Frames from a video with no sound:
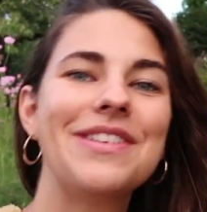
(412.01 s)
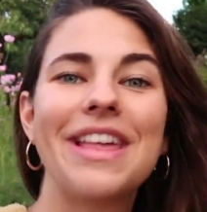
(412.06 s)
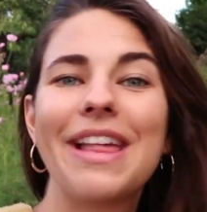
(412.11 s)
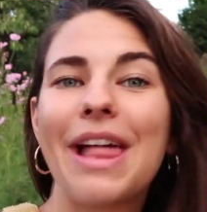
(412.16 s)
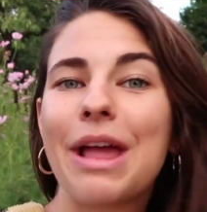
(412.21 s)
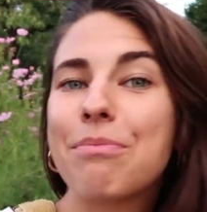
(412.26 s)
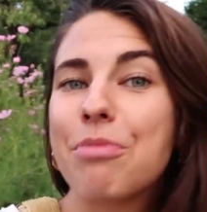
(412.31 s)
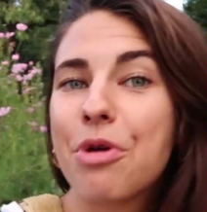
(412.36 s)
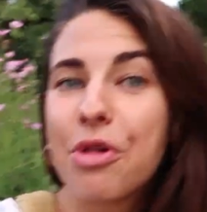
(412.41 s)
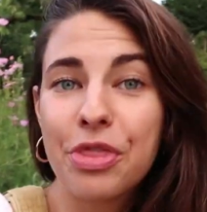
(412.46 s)
And
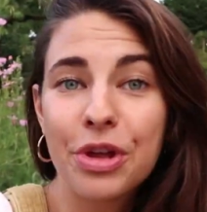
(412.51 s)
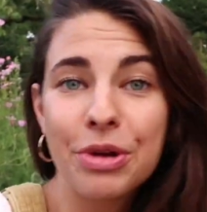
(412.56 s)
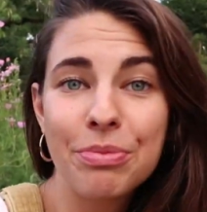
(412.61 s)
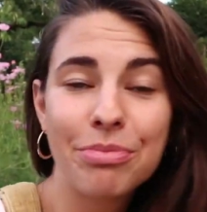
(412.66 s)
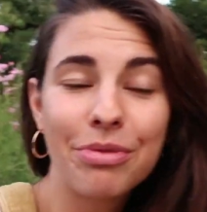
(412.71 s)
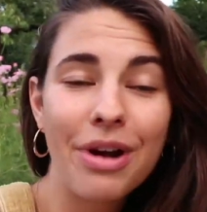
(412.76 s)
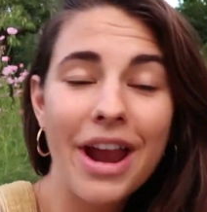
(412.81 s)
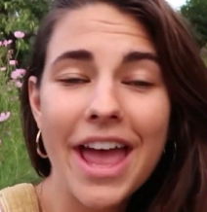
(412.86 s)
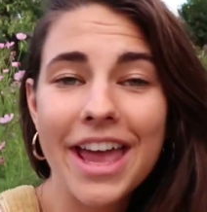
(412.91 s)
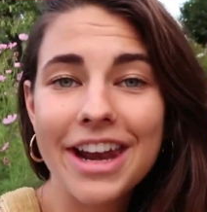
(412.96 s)
they like put their
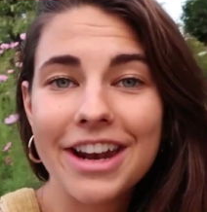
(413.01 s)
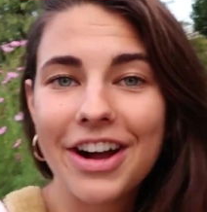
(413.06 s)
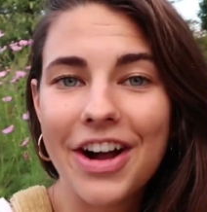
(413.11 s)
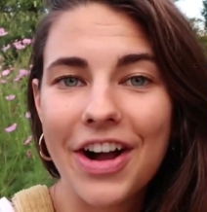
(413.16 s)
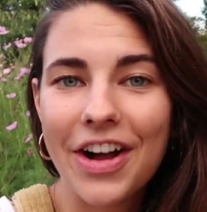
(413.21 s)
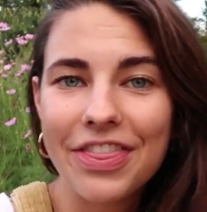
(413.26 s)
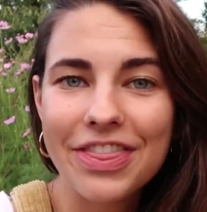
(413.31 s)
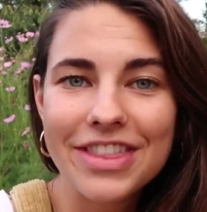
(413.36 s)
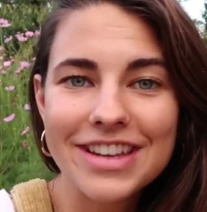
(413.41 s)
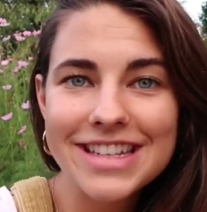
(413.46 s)
bread
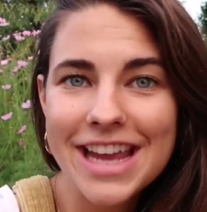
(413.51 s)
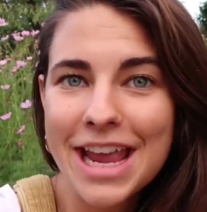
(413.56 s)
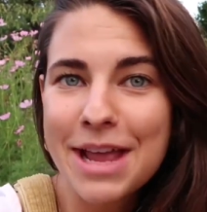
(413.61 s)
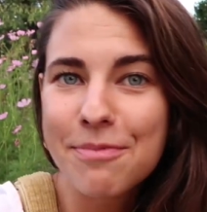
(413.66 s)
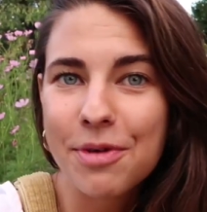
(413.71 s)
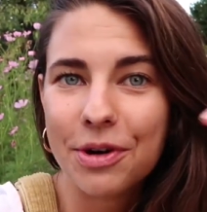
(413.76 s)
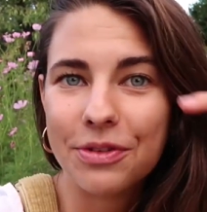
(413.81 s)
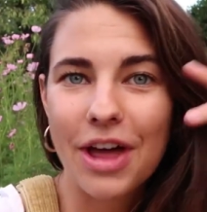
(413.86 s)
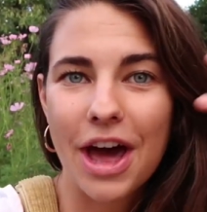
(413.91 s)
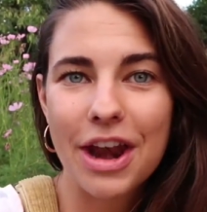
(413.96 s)
on the
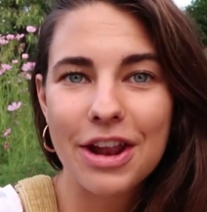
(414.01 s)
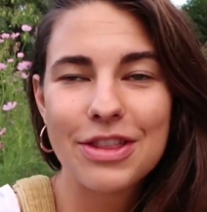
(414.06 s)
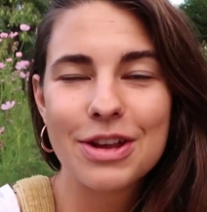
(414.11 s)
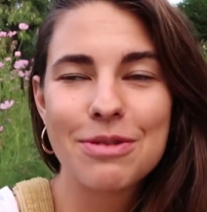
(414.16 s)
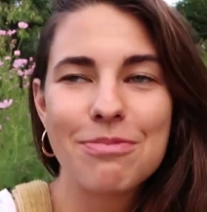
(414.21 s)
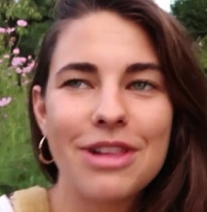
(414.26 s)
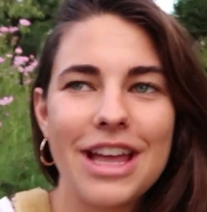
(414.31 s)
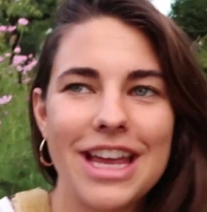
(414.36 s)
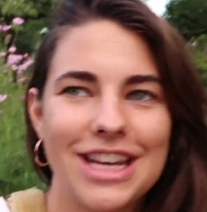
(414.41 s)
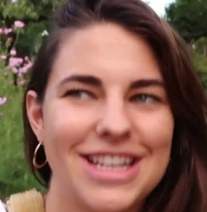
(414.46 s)
table, not on
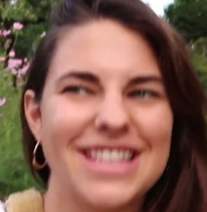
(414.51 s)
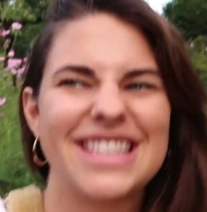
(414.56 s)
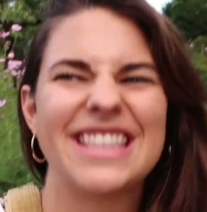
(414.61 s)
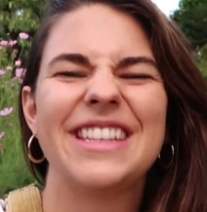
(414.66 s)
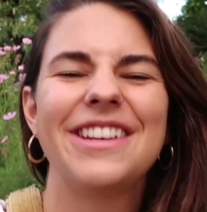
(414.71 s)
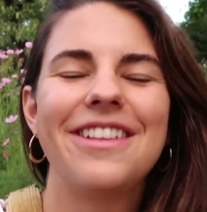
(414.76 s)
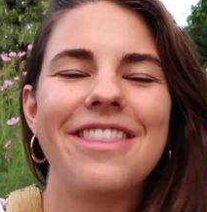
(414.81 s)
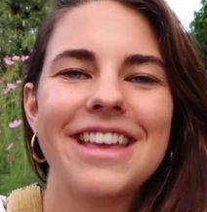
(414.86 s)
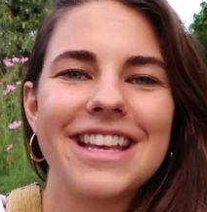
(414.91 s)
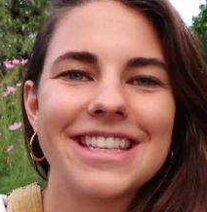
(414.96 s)
their plate. Just
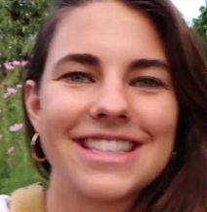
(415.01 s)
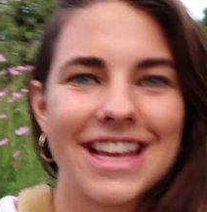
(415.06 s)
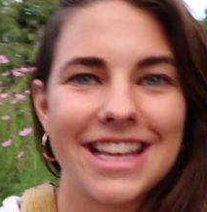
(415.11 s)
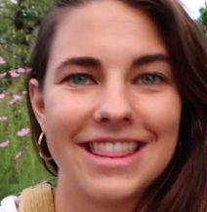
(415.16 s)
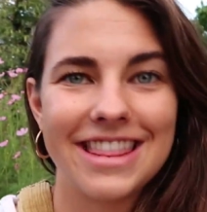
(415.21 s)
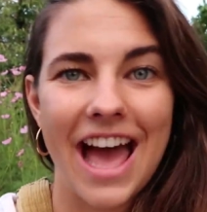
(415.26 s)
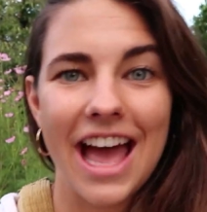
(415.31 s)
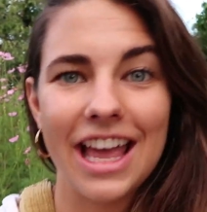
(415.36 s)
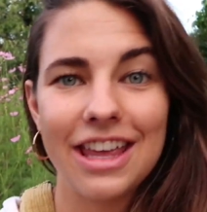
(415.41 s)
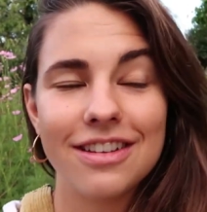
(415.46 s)
little things
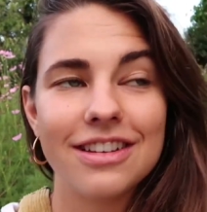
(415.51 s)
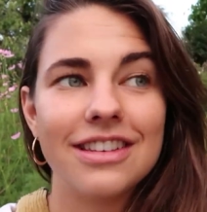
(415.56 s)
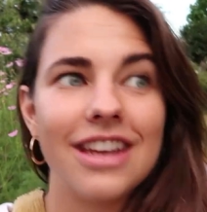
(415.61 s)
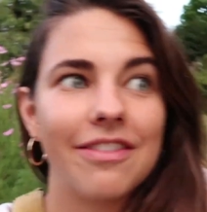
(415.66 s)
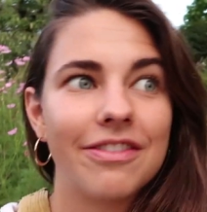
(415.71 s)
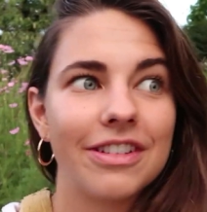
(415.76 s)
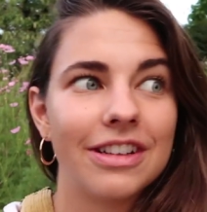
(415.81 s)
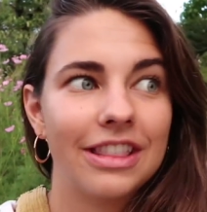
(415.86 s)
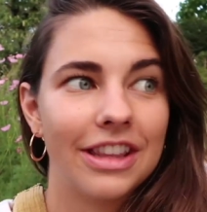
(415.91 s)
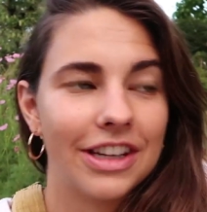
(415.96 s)
like that you'd
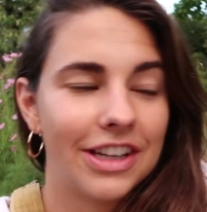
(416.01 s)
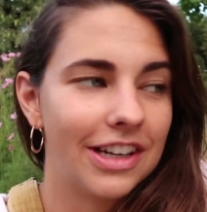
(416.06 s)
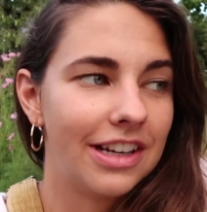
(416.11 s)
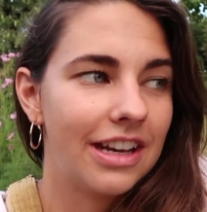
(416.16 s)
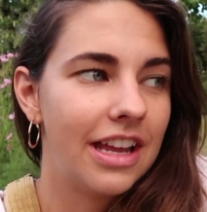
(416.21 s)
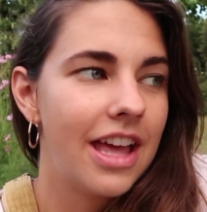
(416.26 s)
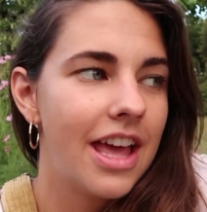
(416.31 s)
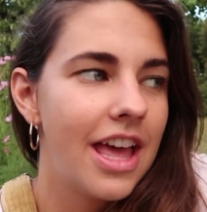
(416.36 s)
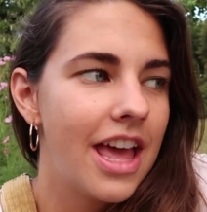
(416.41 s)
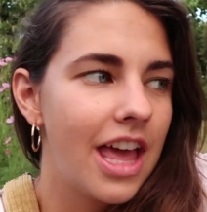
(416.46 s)
never
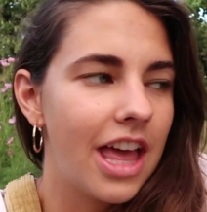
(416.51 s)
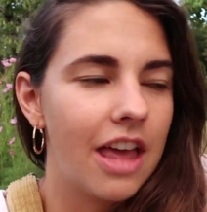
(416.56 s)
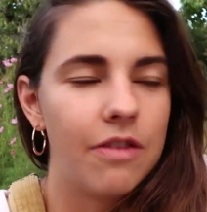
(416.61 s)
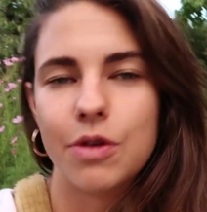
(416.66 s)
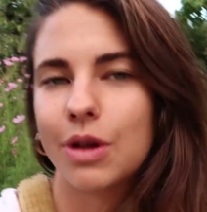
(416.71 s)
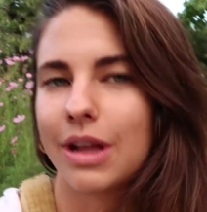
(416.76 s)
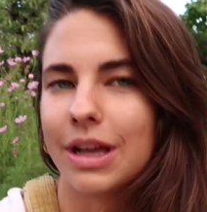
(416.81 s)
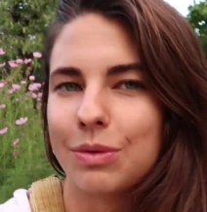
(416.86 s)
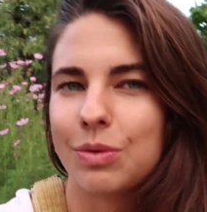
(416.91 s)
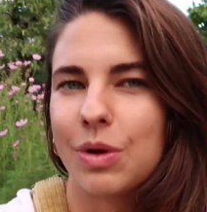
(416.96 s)
learn
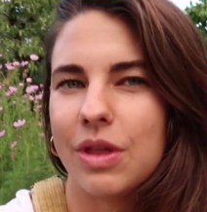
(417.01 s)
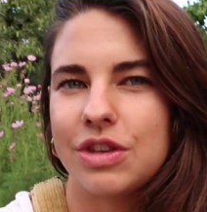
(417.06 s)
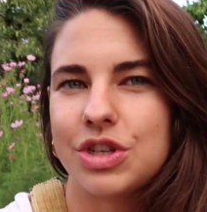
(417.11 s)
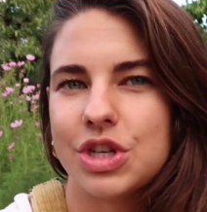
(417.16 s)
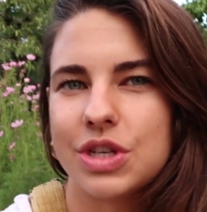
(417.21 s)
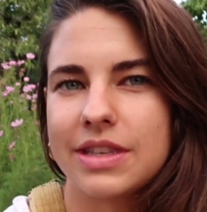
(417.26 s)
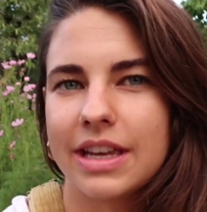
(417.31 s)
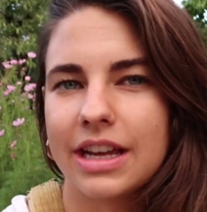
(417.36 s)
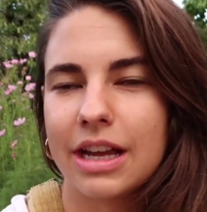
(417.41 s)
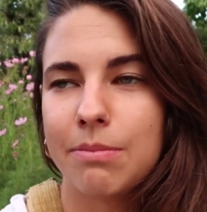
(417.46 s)
if you're like with
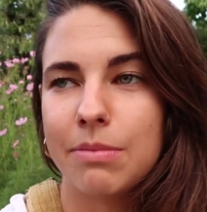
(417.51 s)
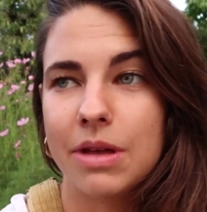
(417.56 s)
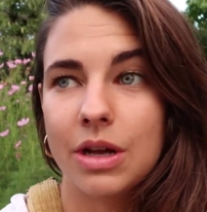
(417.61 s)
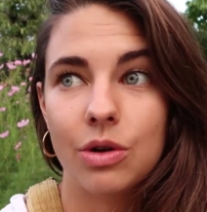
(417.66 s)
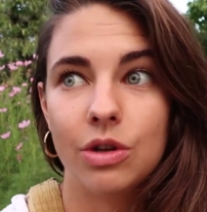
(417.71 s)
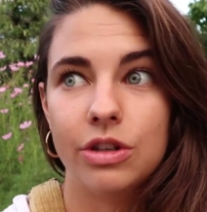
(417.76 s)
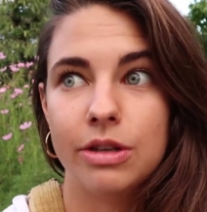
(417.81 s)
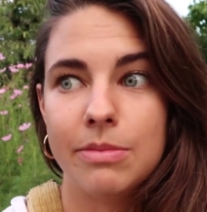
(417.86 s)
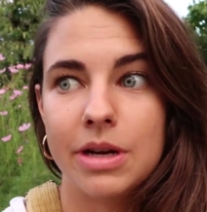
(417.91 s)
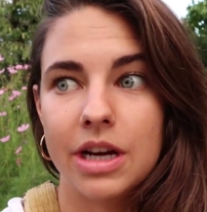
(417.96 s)
just like a
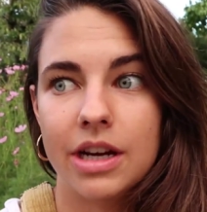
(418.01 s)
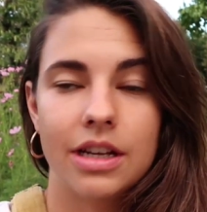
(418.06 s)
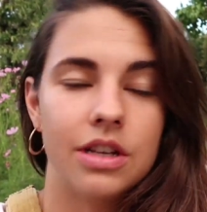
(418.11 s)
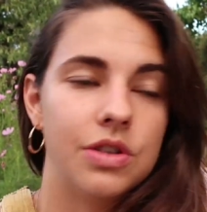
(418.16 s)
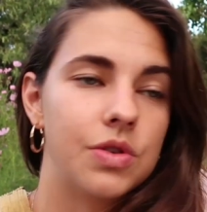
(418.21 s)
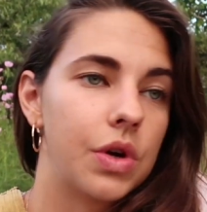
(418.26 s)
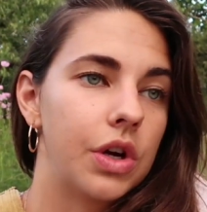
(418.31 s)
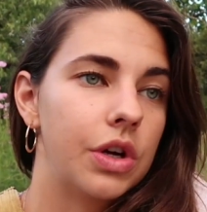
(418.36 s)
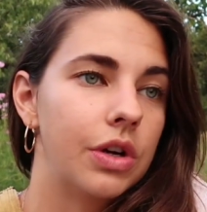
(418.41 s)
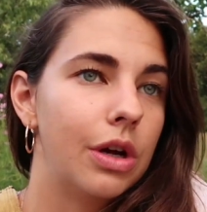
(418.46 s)
big old
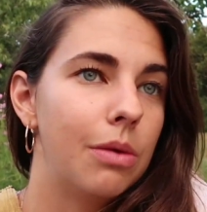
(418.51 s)
American tour